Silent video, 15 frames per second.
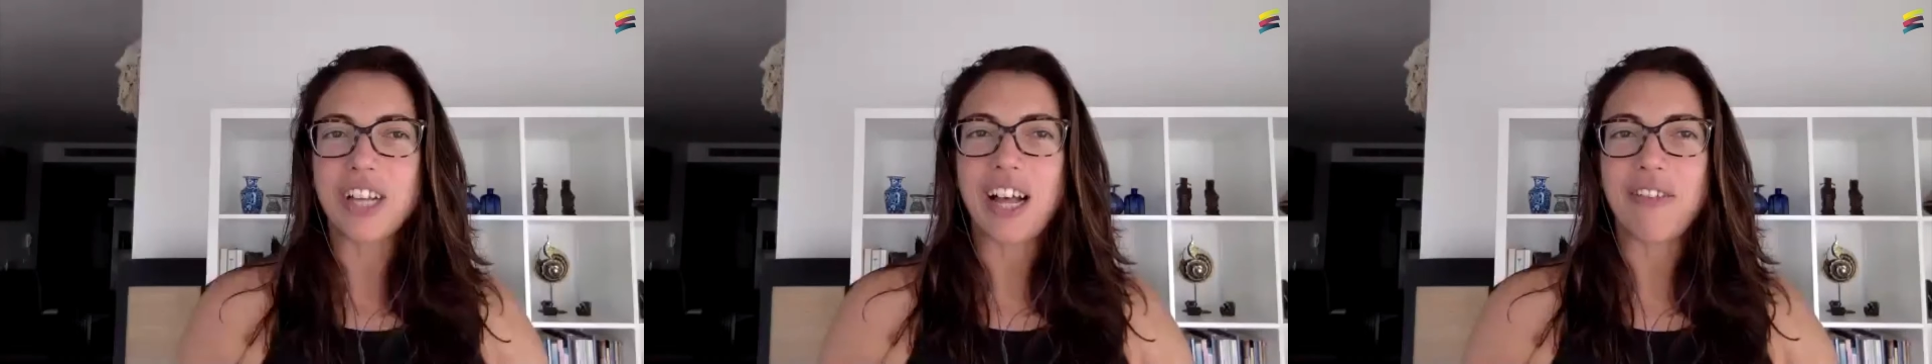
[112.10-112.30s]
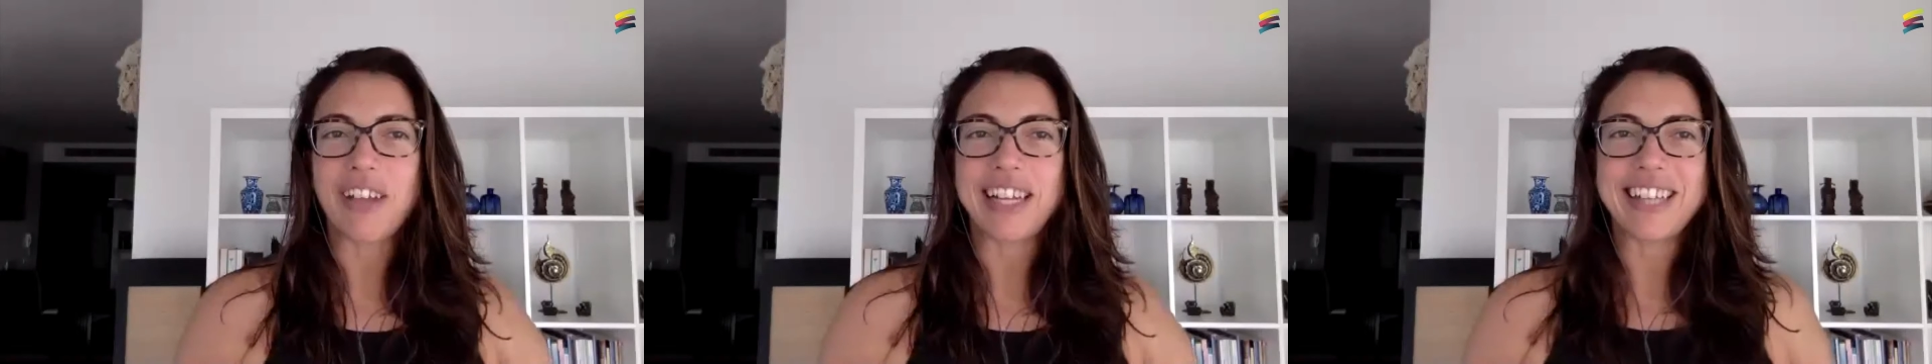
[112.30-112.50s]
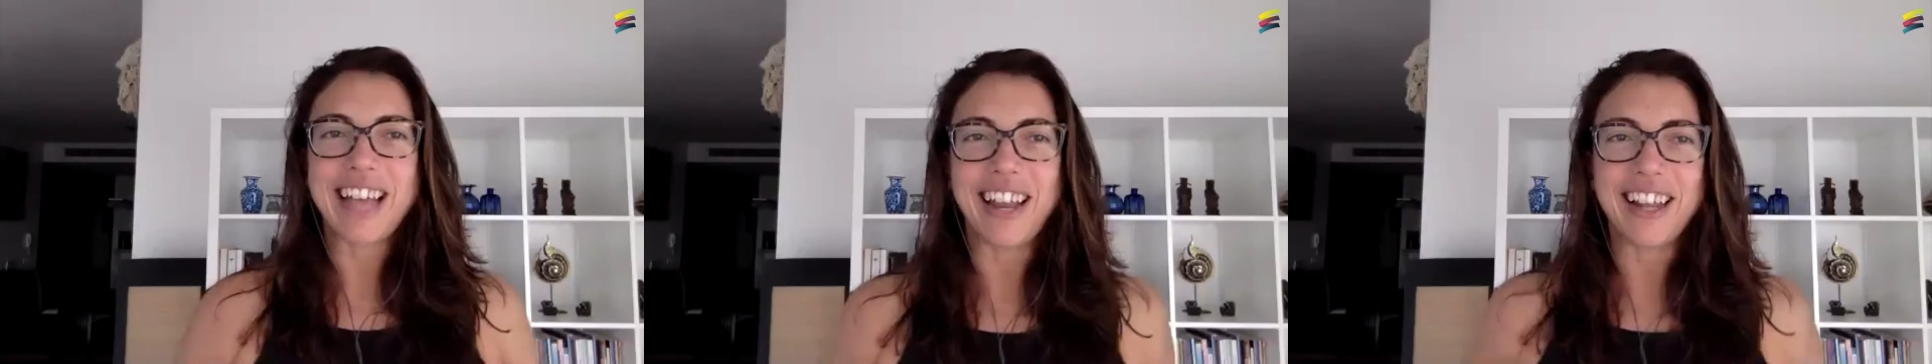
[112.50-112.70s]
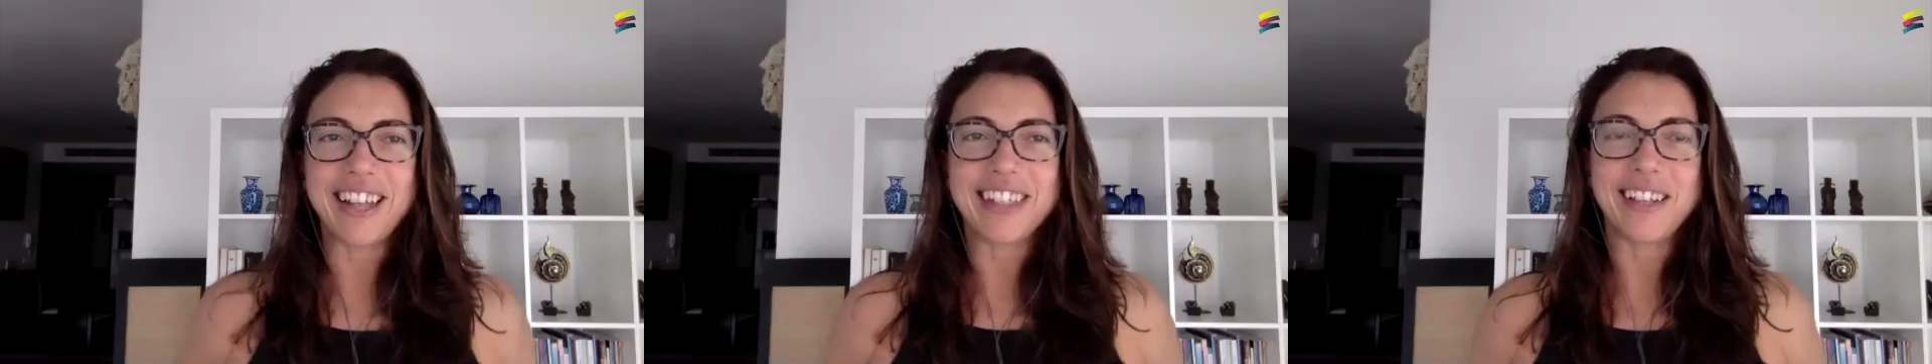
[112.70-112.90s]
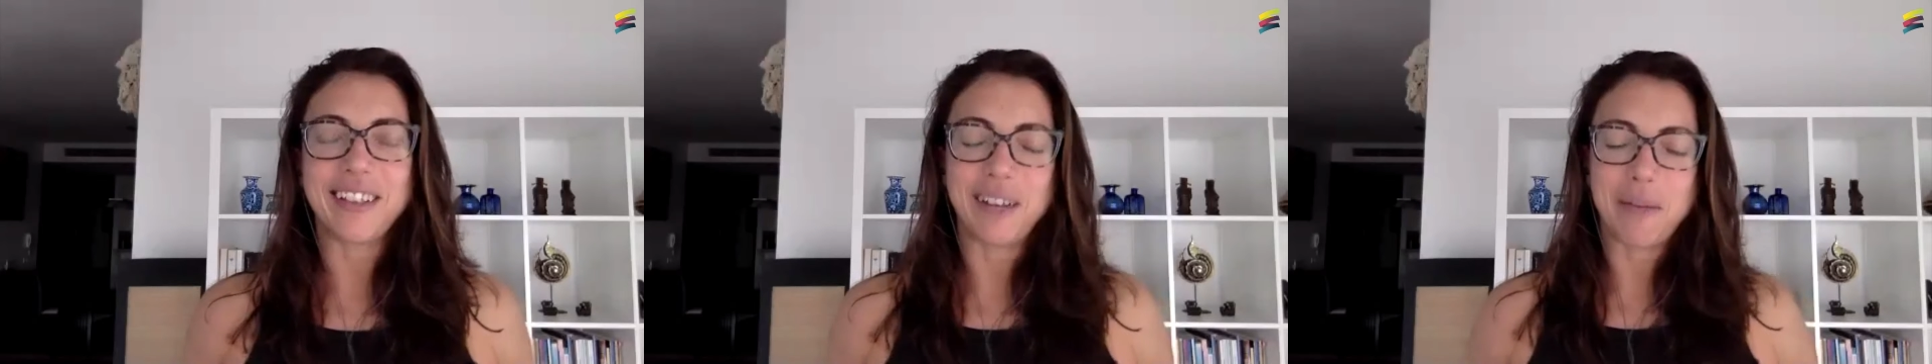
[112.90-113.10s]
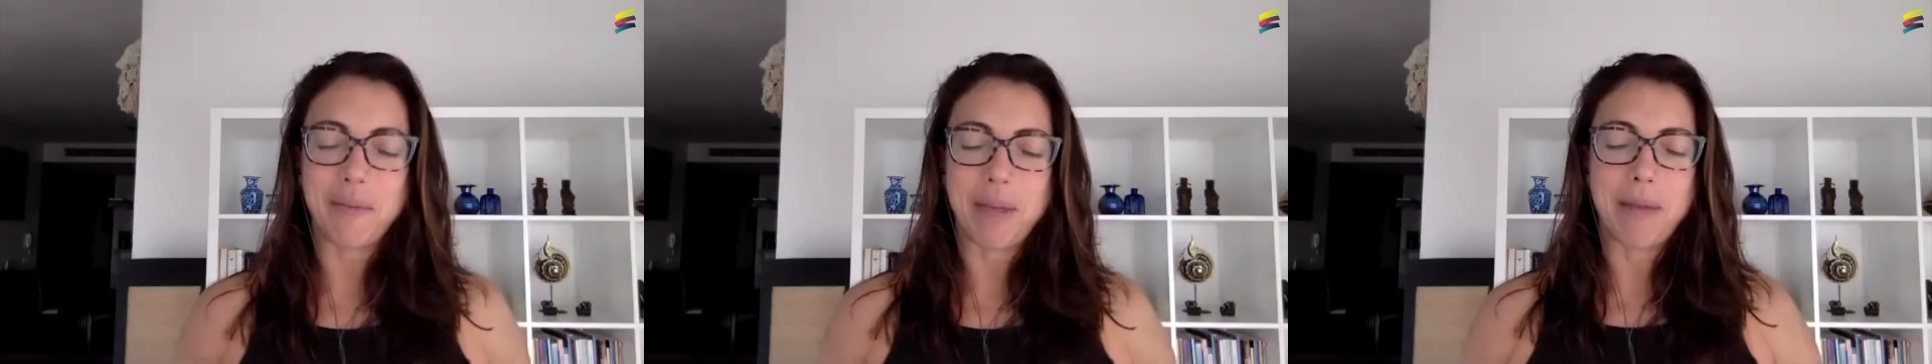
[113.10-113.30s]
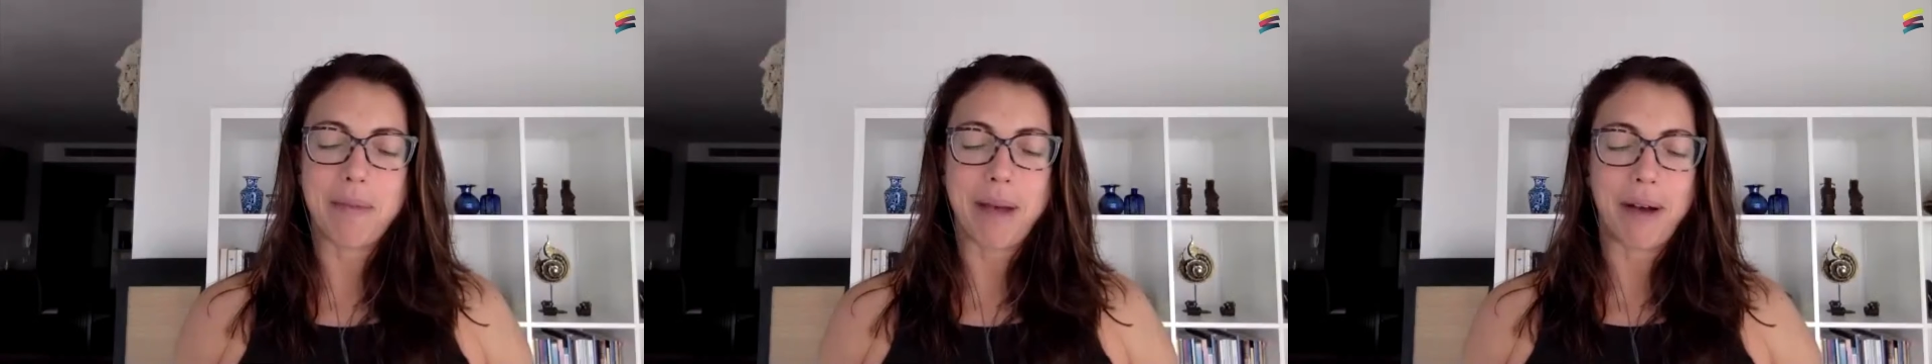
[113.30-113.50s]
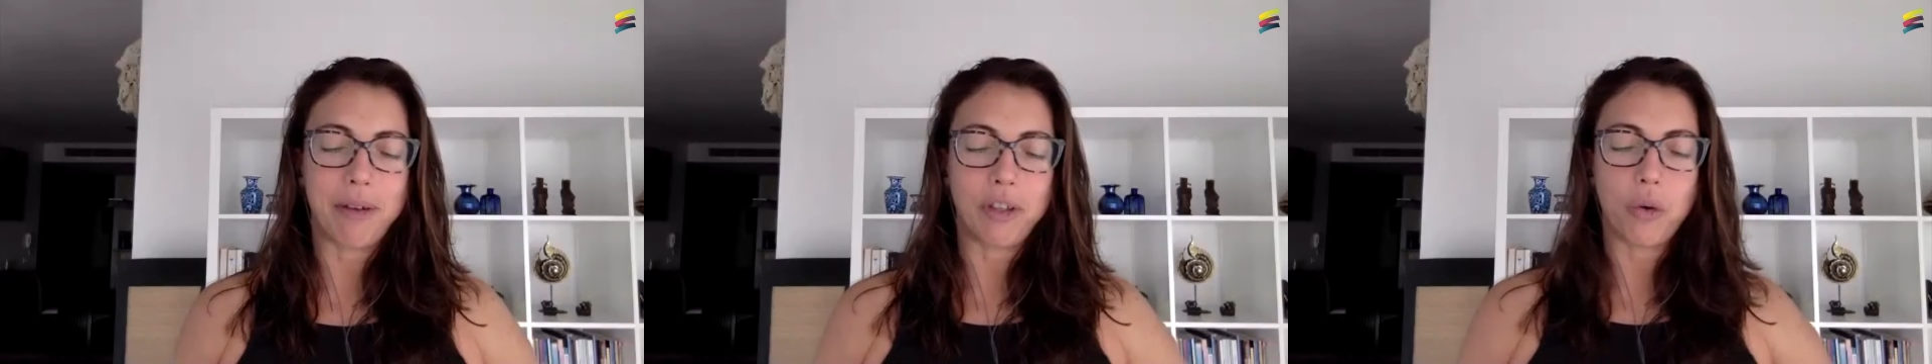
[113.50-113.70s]
off and tell us a little bit
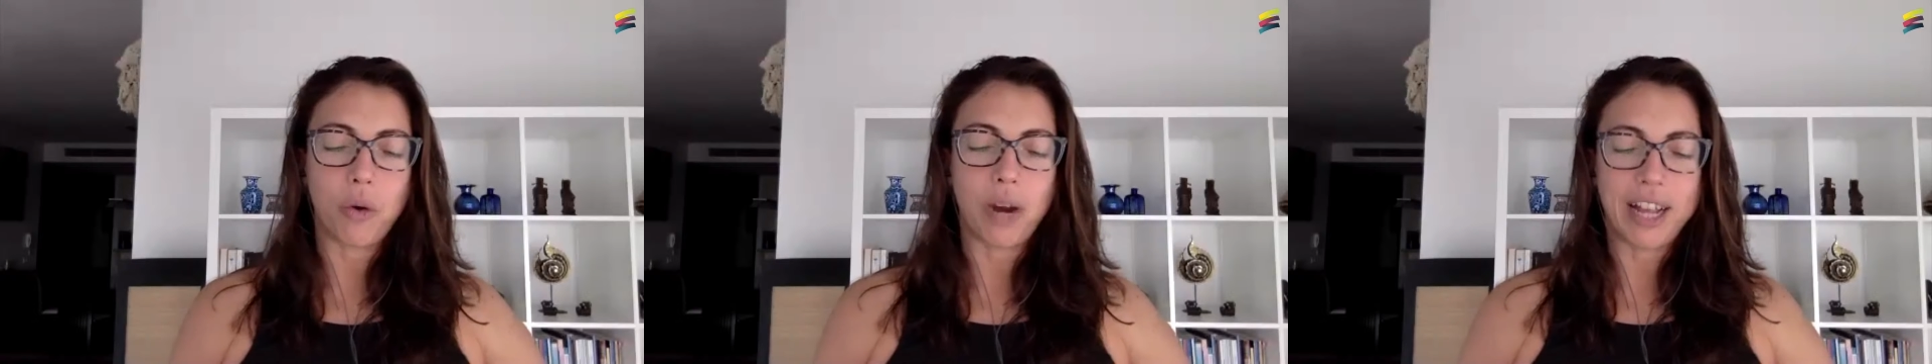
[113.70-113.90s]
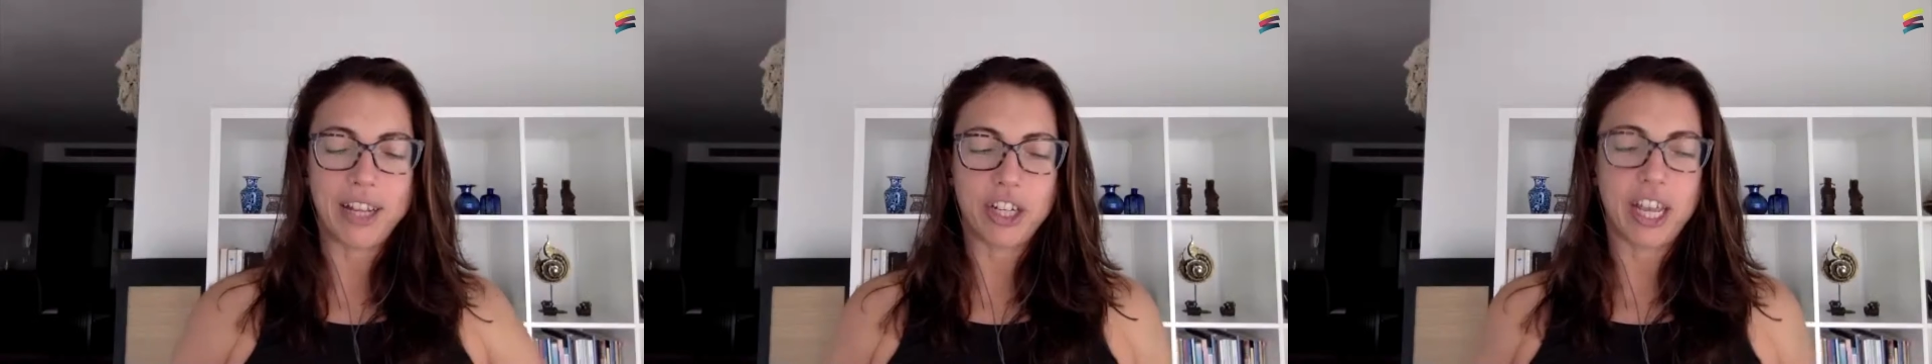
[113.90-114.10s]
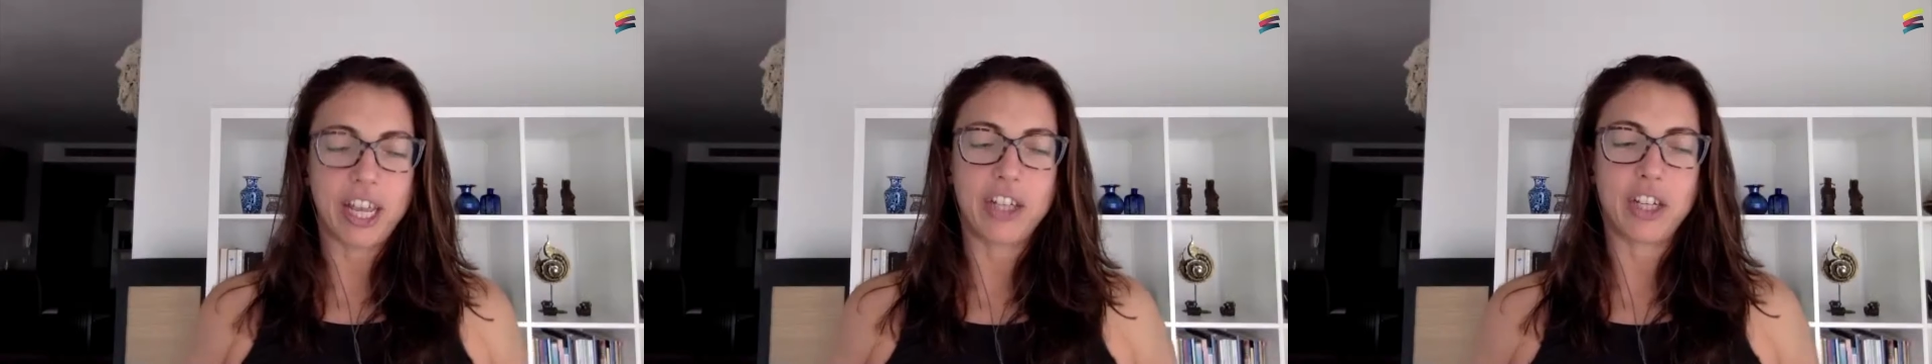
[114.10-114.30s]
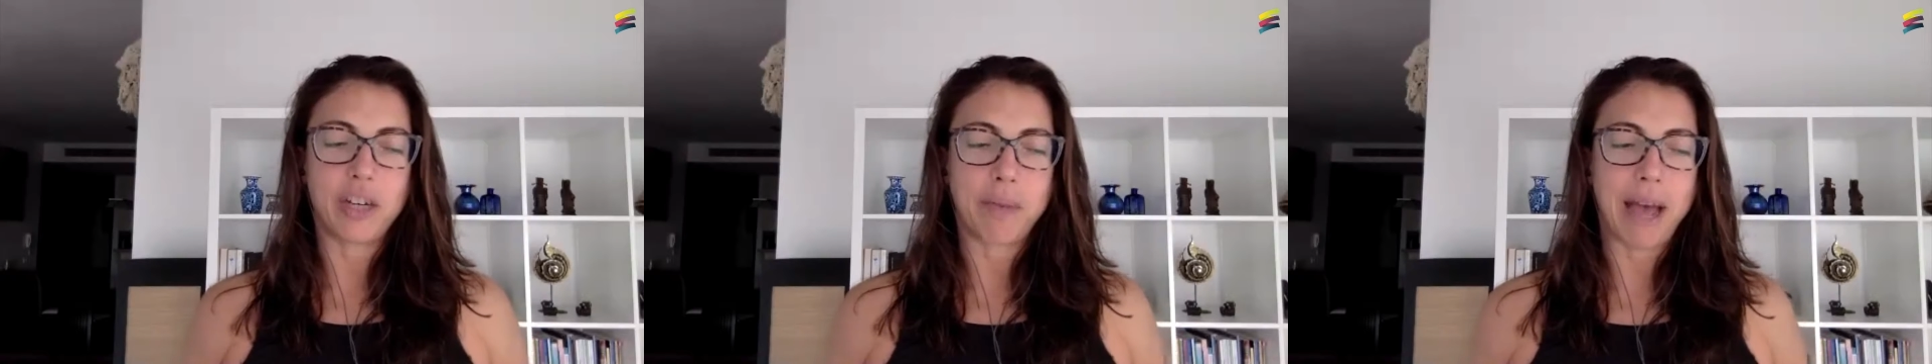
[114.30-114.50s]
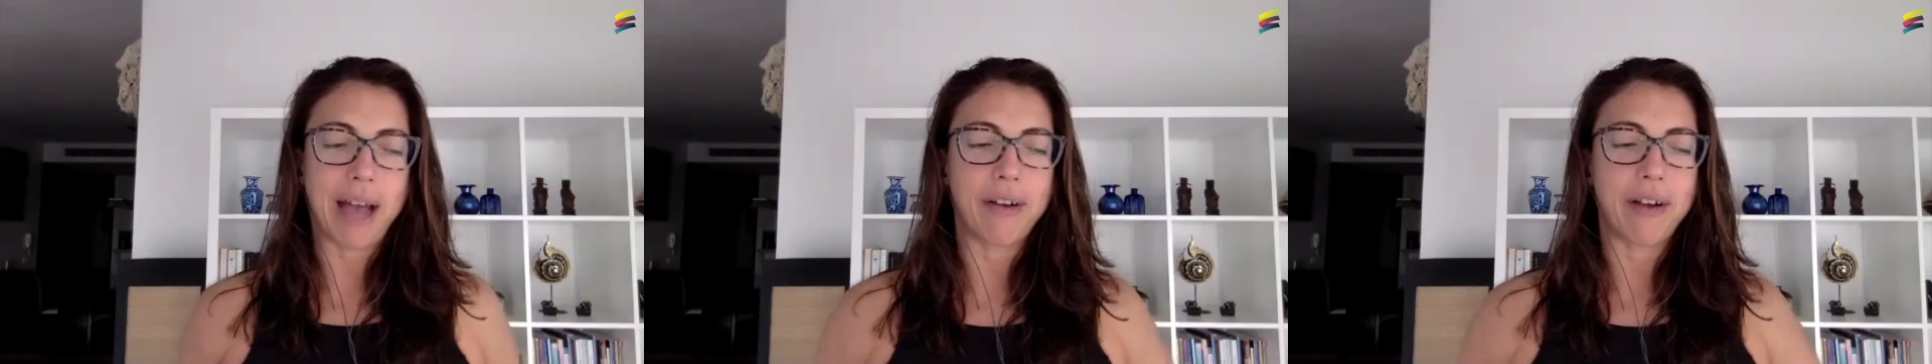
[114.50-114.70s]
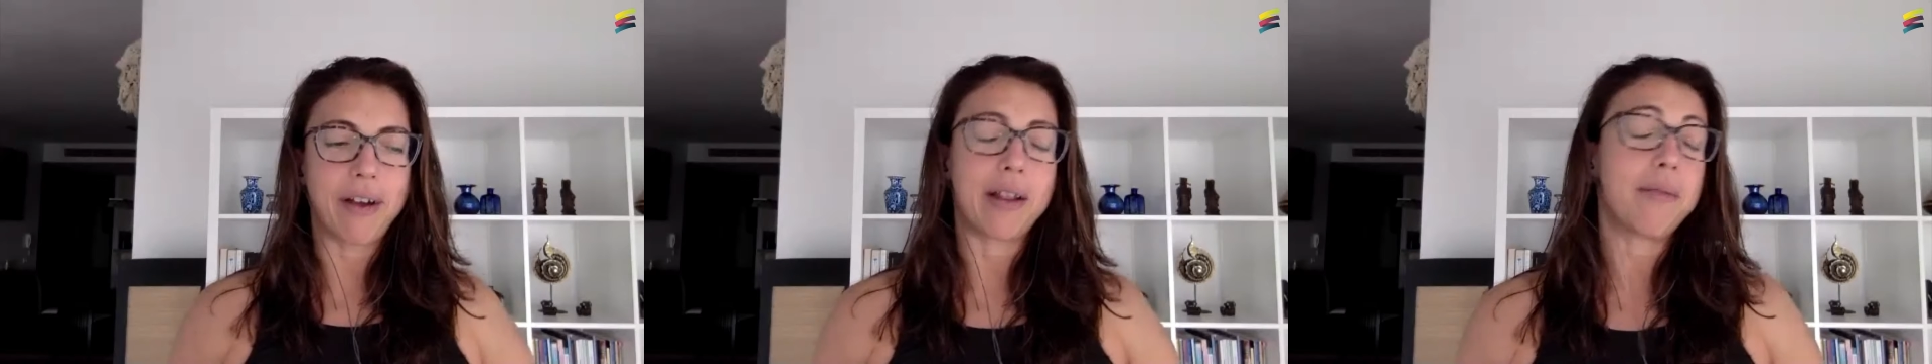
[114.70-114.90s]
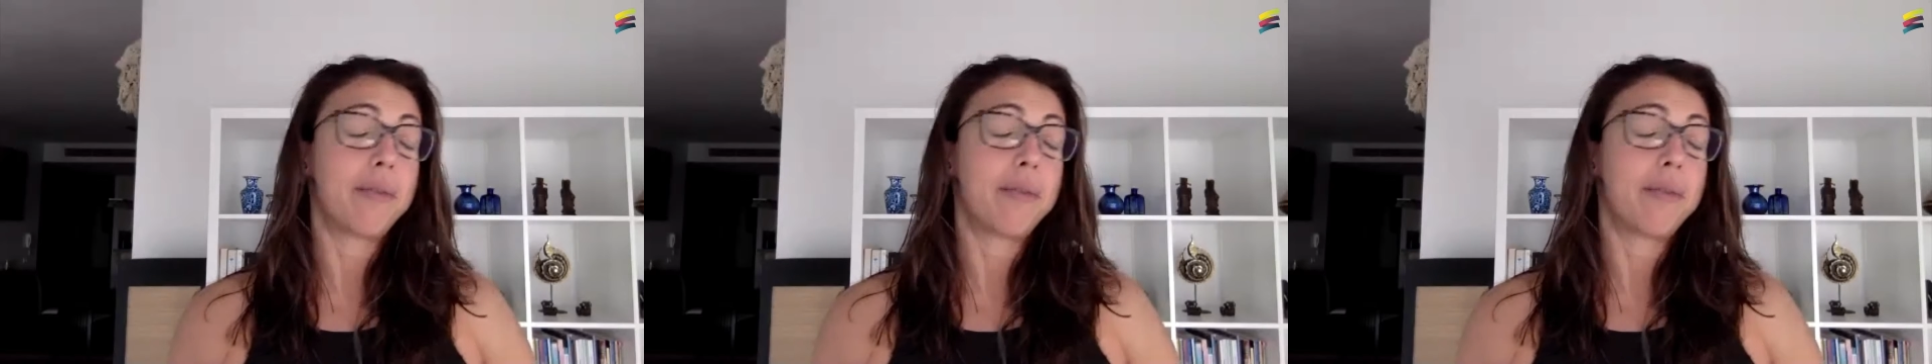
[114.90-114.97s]
about your education background,